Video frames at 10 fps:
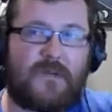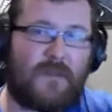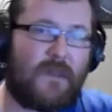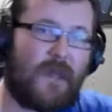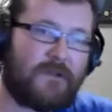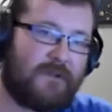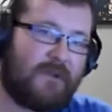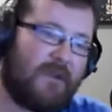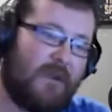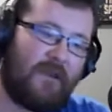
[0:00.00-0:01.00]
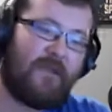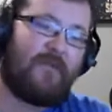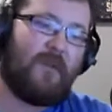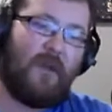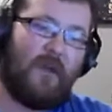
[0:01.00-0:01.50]
then that should
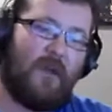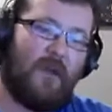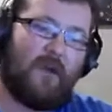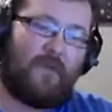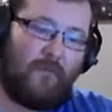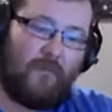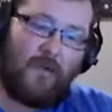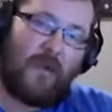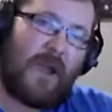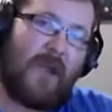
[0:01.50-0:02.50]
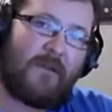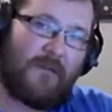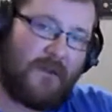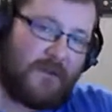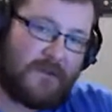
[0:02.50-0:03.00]
give more
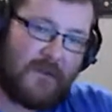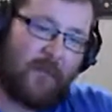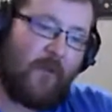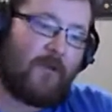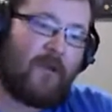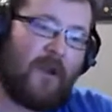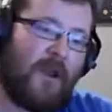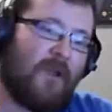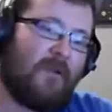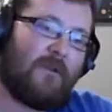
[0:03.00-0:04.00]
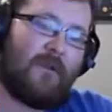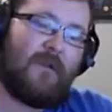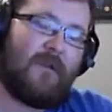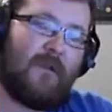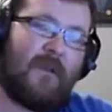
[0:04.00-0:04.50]
accolades and more credit
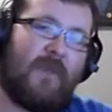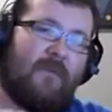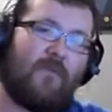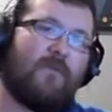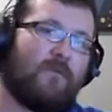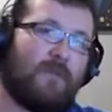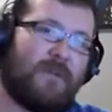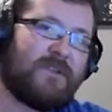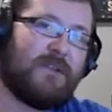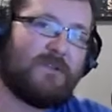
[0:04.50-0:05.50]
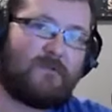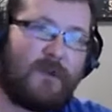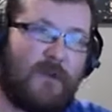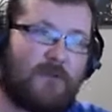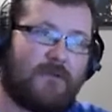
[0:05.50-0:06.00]
and more potential
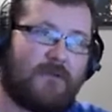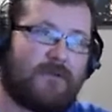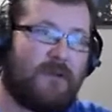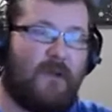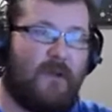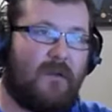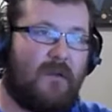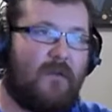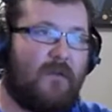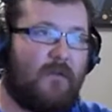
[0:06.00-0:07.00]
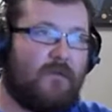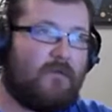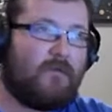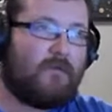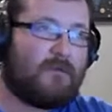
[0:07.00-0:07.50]
records,
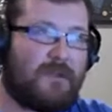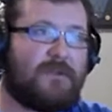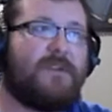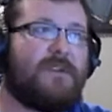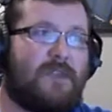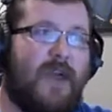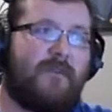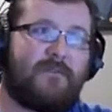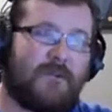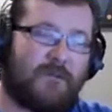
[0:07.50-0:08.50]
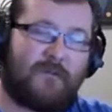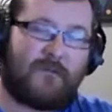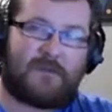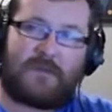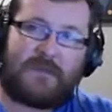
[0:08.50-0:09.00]
such as Avatar
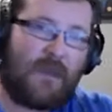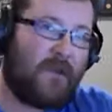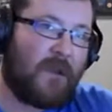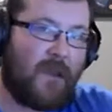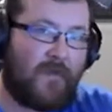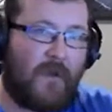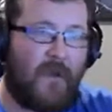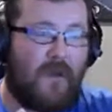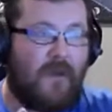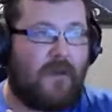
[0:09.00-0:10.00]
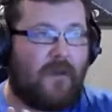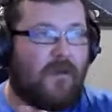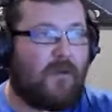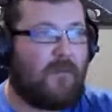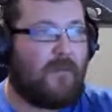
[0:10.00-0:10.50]
versus Endgame.
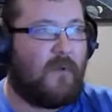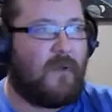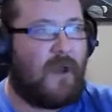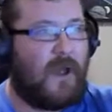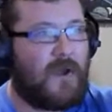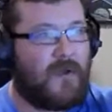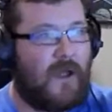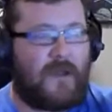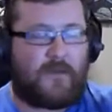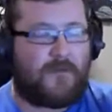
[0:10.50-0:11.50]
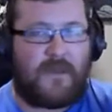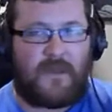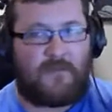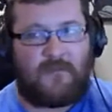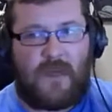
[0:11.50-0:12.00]
I don't
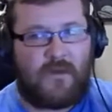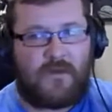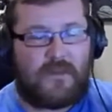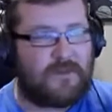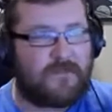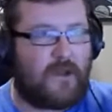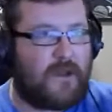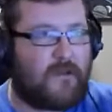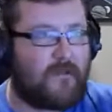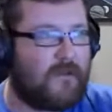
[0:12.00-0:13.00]
think that's right.